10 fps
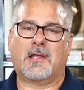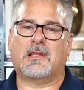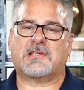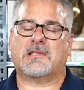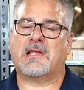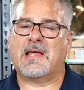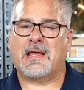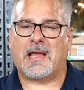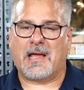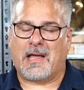Listen,
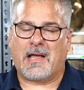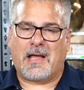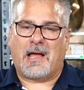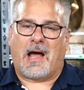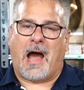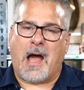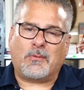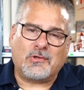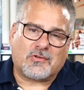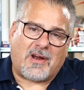I
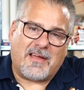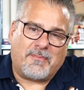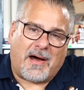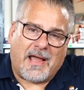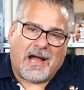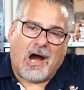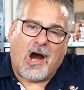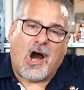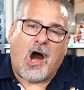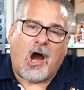will drive by
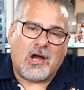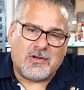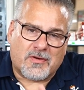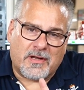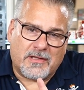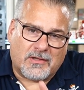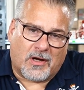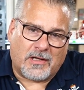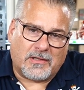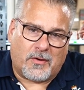a hundred
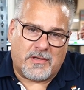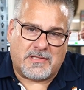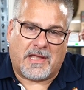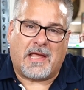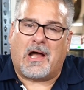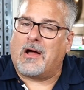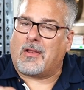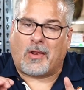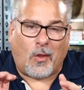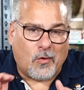Dunkin' Donuts to get a
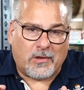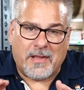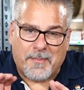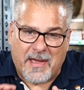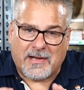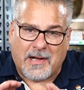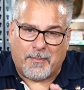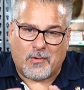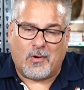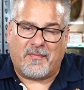locally made
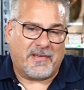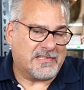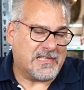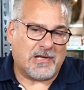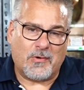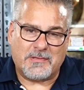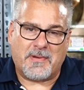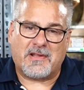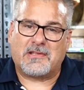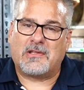cup of coffee because it's always
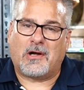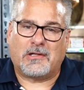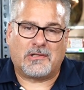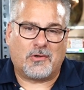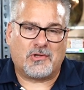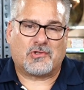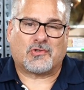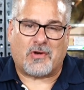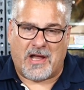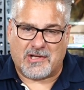better than Dunkin' Donuts
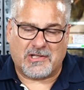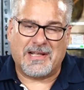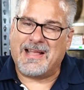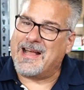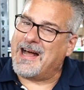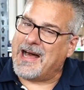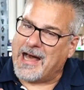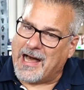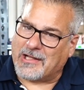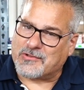trash.
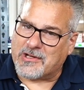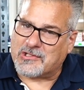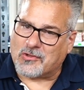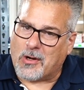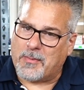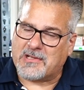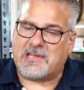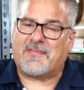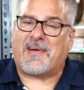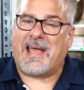I'll drink
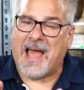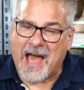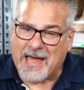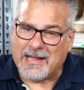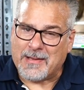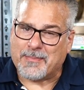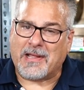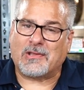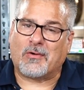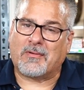Starbucks if I had it, but
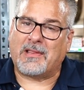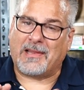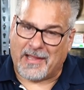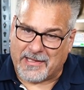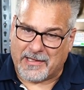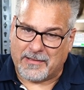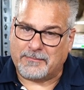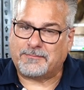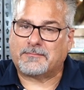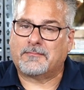I don't really like it.
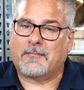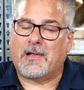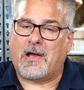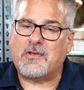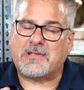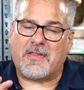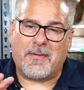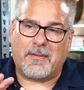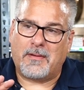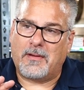I used but you to want
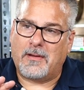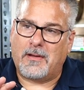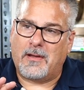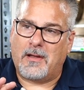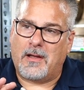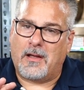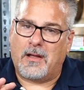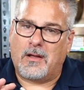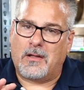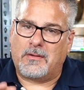the, QuickChek today.
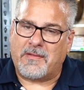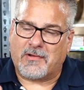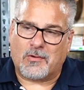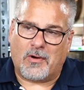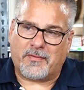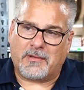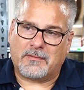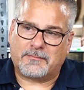They have good coffee.